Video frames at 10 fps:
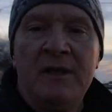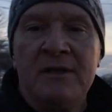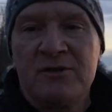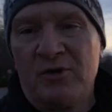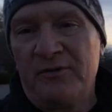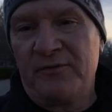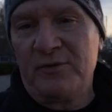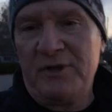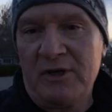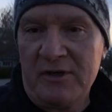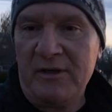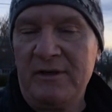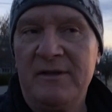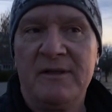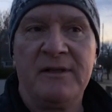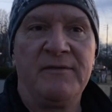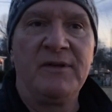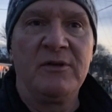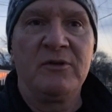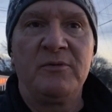Sorry for dark
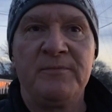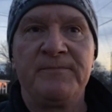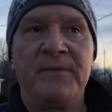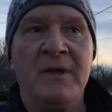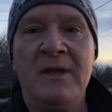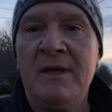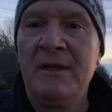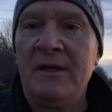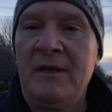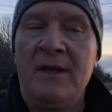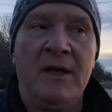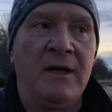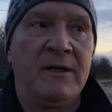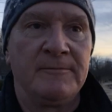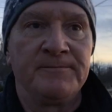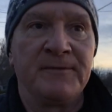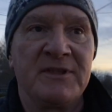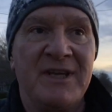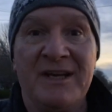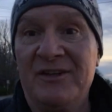video. Um, it's
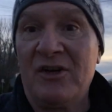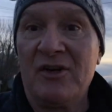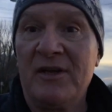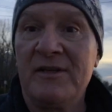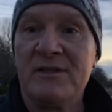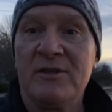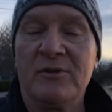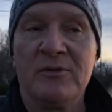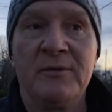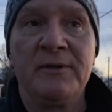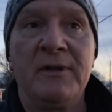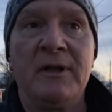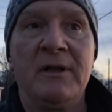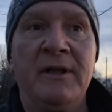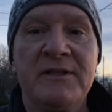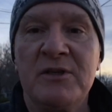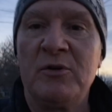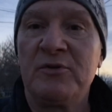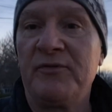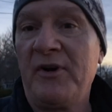getting dark, so let's go
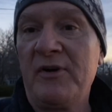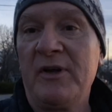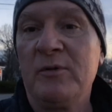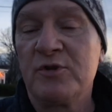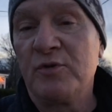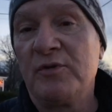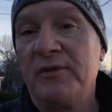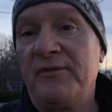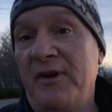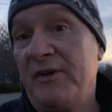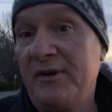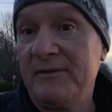to ferry. I will show you the ferry.